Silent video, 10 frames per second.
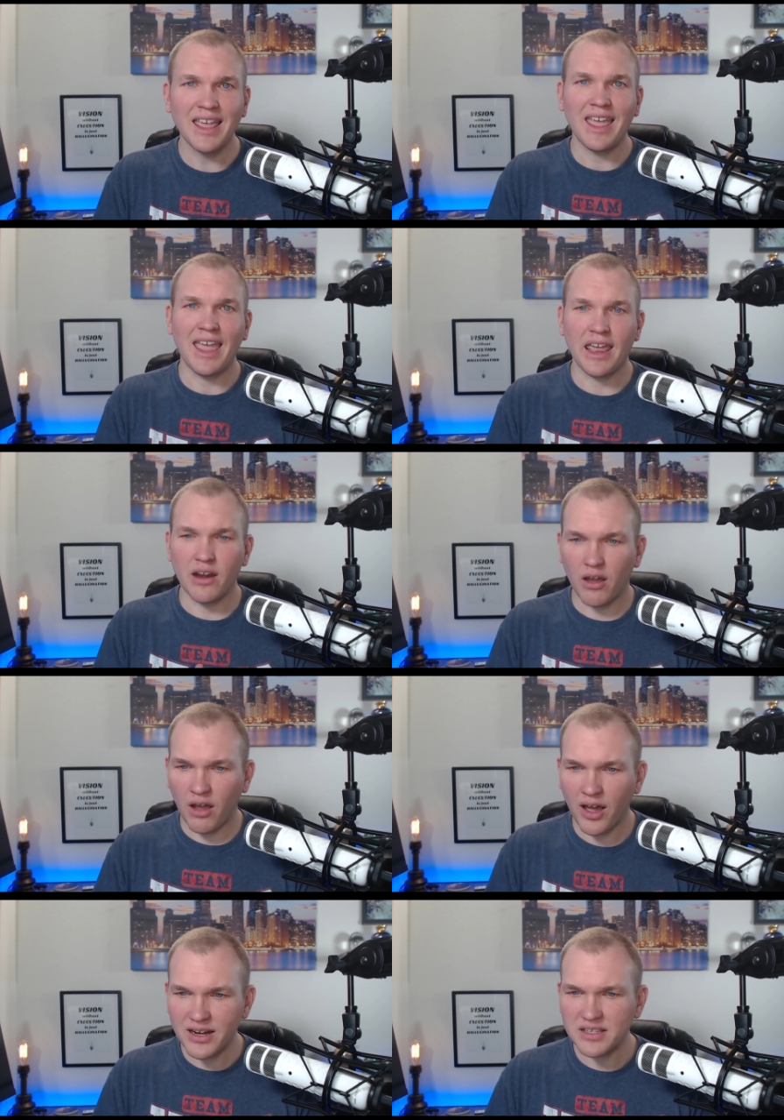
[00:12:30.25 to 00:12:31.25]
and
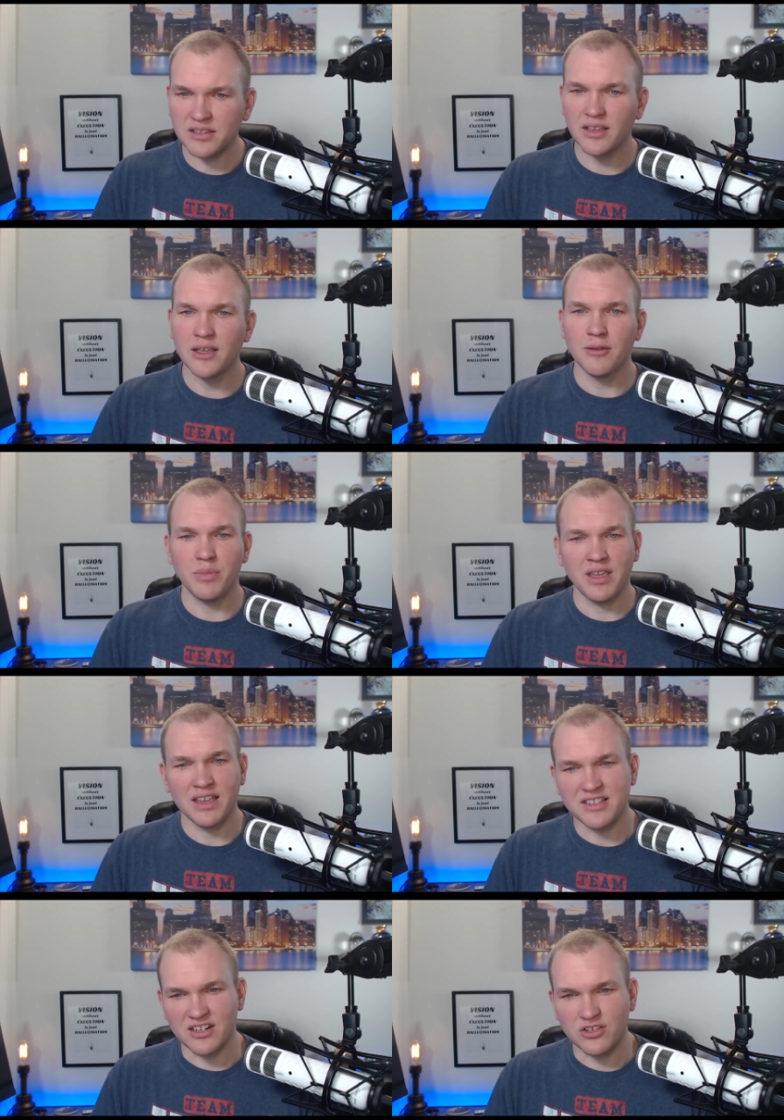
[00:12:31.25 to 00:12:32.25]
honest,
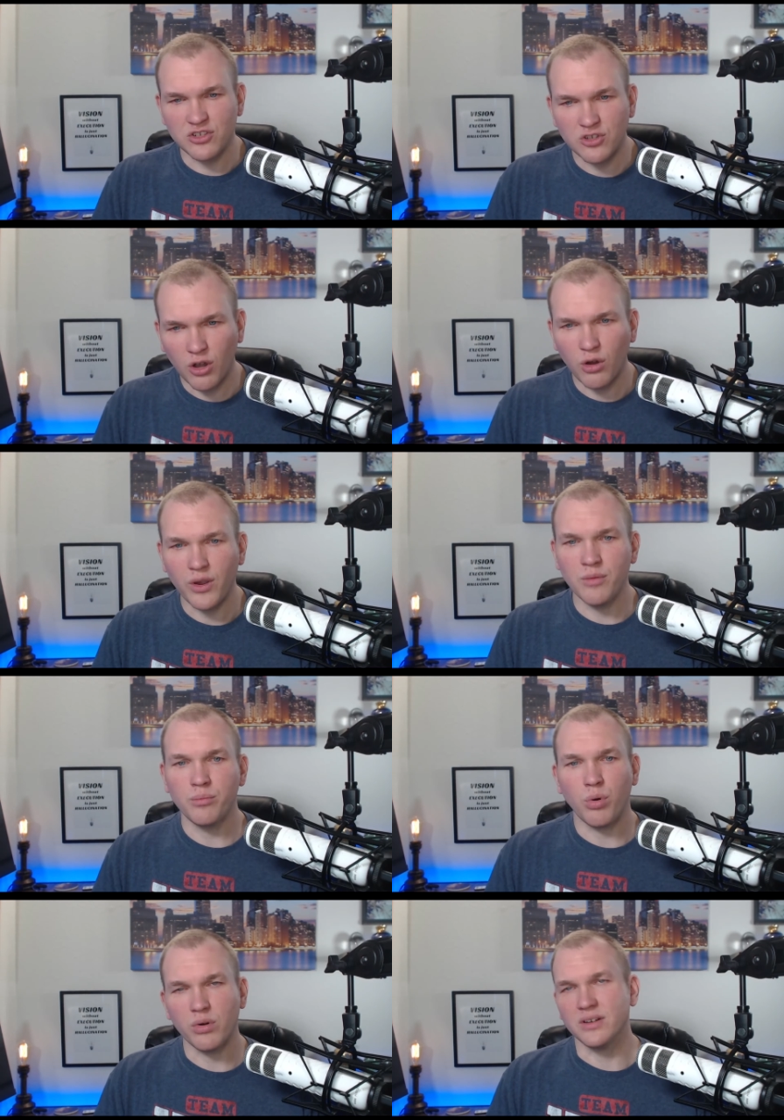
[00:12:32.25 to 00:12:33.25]
because it is so
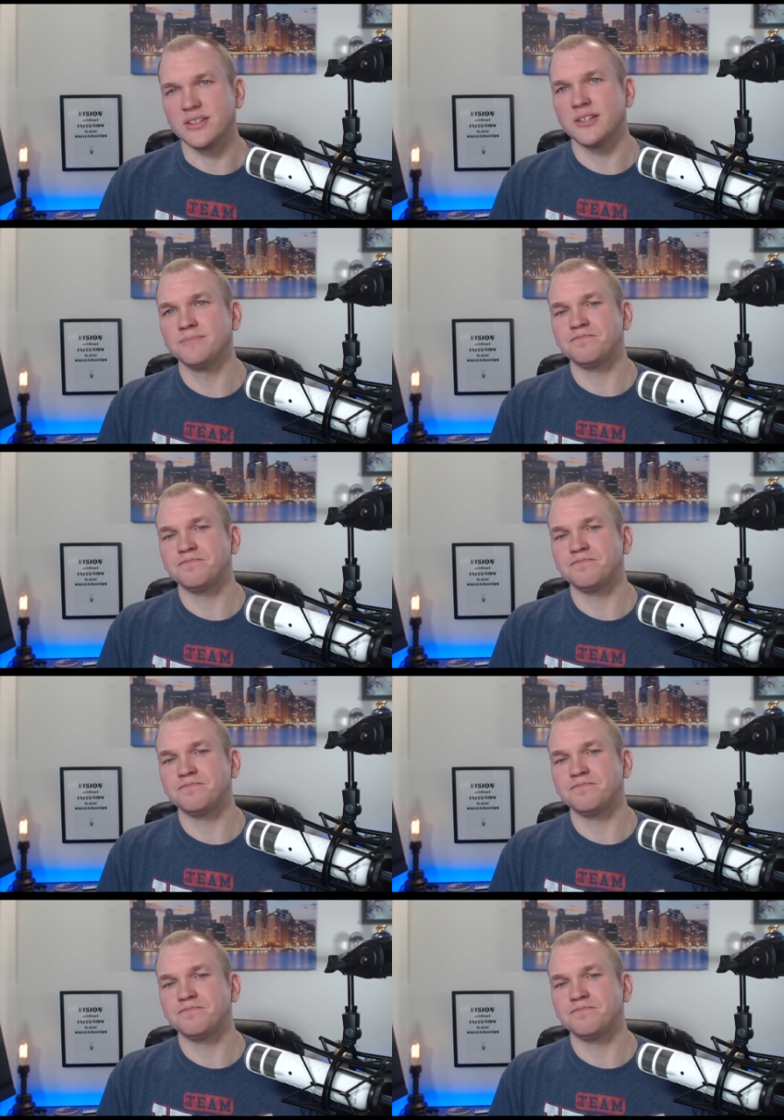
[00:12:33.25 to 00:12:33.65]
important.